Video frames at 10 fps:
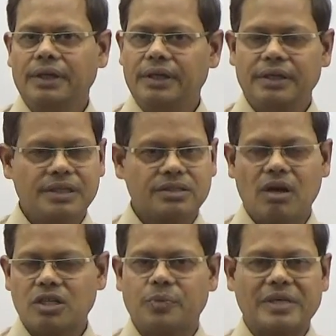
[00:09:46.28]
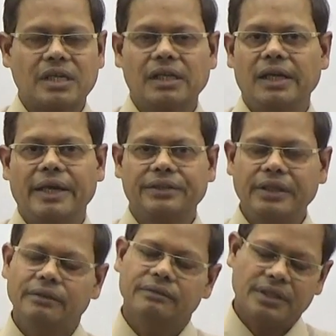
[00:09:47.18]
It is not specially
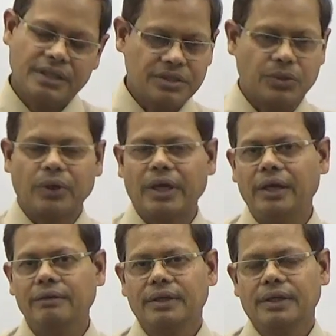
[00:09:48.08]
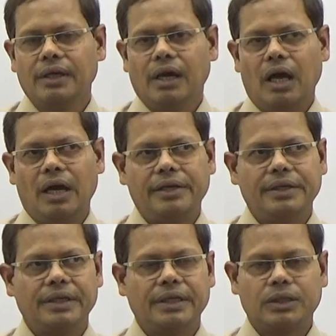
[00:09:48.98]
lengthy, it is okay, and
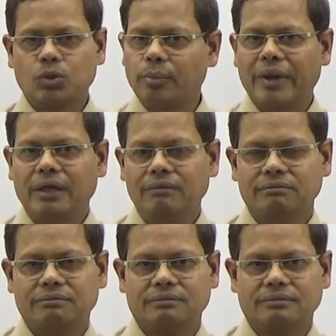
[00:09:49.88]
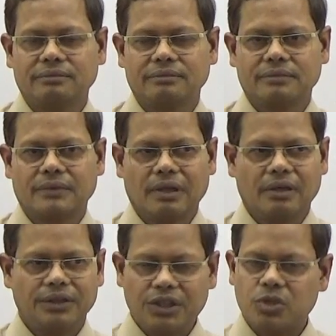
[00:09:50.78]
to me
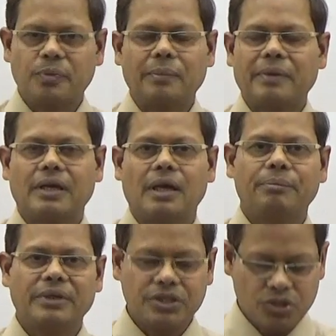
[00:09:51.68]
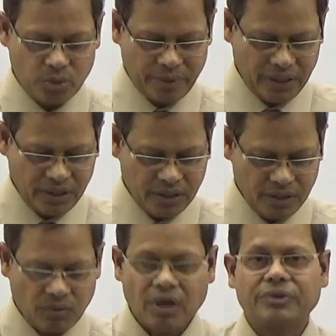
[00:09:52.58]
this paper appears to be
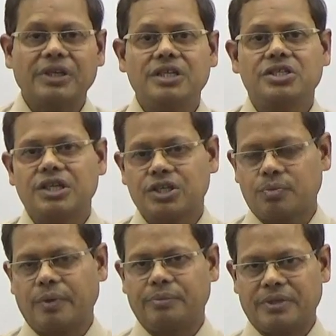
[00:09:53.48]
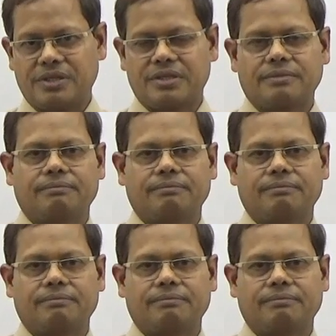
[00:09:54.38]
one of the easiest papers.